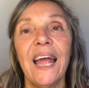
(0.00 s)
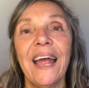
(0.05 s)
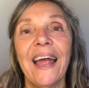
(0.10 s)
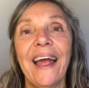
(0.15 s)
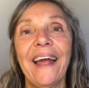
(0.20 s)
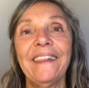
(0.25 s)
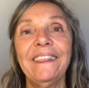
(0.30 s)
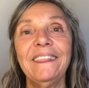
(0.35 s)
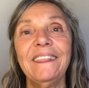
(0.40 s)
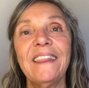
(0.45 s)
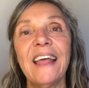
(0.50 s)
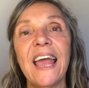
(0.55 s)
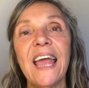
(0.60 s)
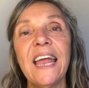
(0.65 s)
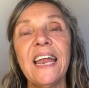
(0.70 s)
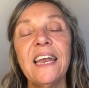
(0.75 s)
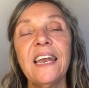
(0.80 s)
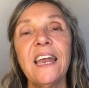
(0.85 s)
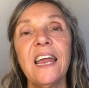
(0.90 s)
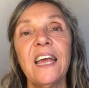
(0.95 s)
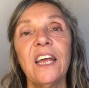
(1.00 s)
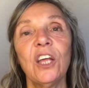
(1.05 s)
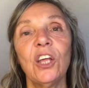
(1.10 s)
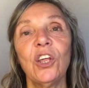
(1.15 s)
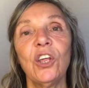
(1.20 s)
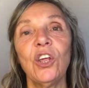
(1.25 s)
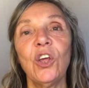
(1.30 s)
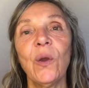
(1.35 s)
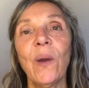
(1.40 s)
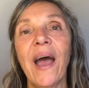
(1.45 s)
And then
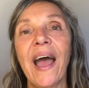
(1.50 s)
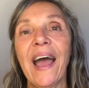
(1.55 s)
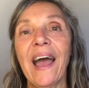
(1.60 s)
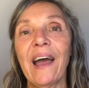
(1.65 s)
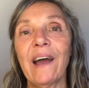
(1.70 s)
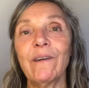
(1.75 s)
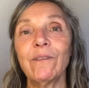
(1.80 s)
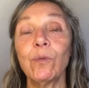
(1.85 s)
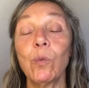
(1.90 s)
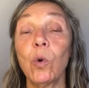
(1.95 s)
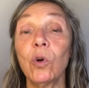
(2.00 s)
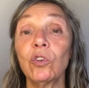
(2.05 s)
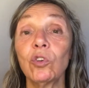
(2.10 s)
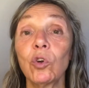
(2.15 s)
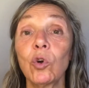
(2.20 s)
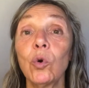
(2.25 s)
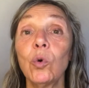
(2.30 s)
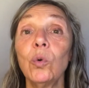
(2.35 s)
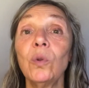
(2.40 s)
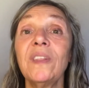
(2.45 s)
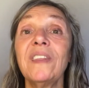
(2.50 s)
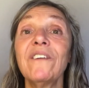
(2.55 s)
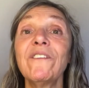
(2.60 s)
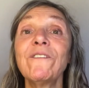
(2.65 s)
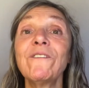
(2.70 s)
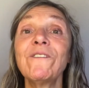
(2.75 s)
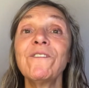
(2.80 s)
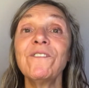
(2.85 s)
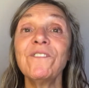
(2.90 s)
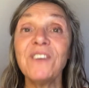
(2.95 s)
you have what's called the
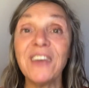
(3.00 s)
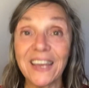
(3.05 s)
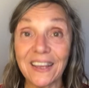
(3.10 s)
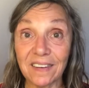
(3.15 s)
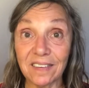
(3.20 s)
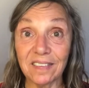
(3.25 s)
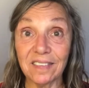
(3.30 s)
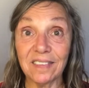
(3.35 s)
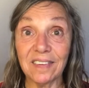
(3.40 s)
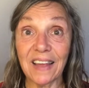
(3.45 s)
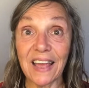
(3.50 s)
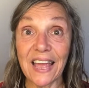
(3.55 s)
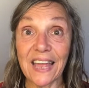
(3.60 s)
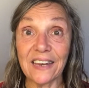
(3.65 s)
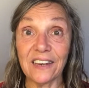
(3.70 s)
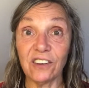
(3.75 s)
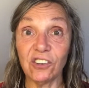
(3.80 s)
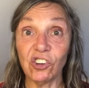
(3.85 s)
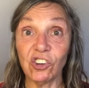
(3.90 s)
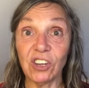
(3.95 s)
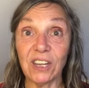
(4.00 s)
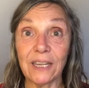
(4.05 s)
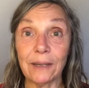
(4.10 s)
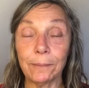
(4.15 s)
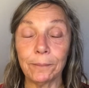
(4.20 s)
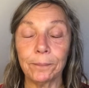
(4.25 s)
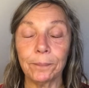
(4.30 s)
fixed energy.